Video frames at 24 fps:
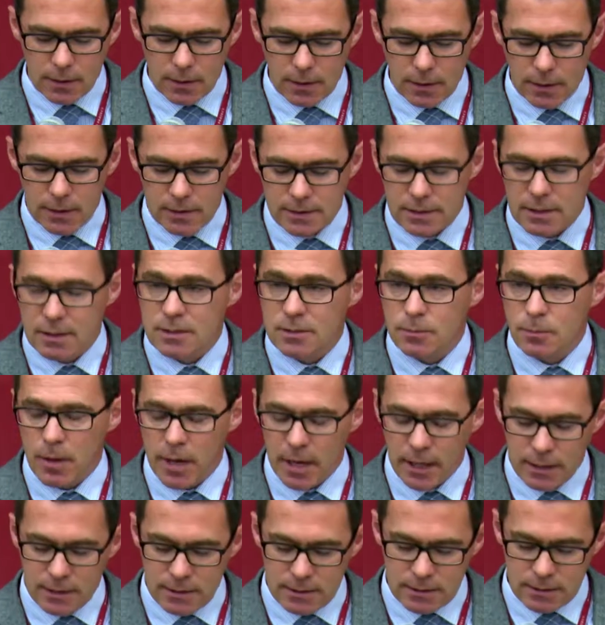is the
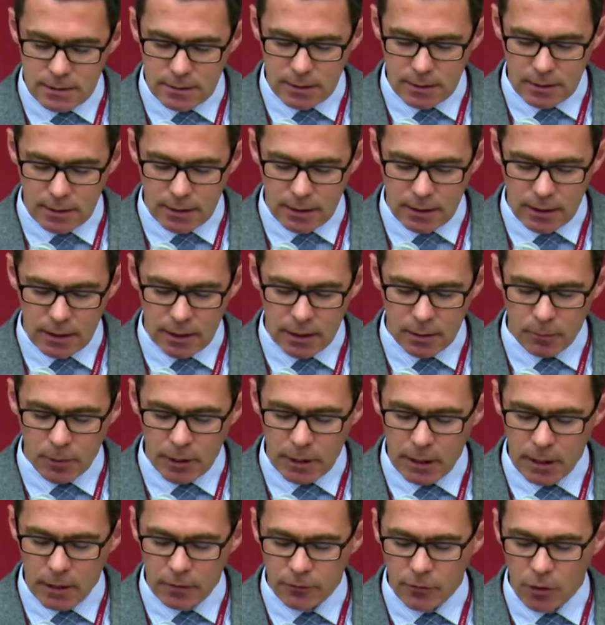space in the
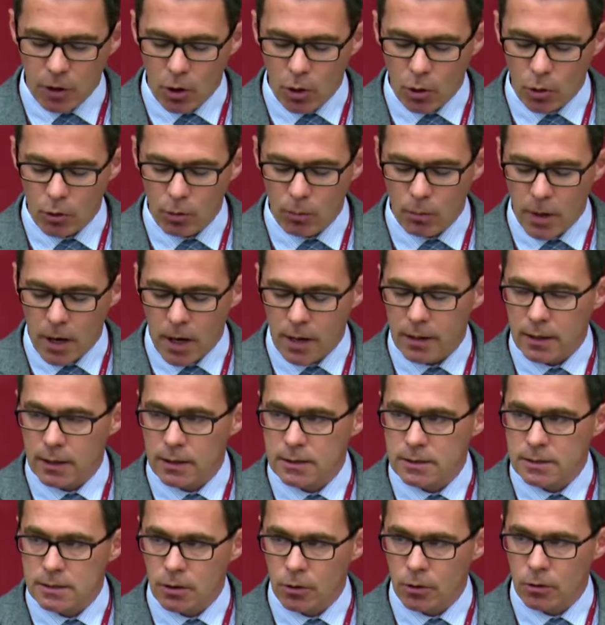middle of the whole body,
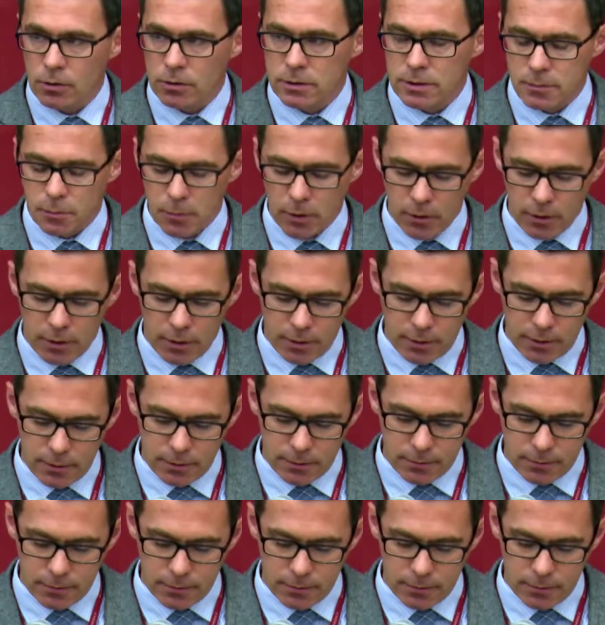soul, spirit.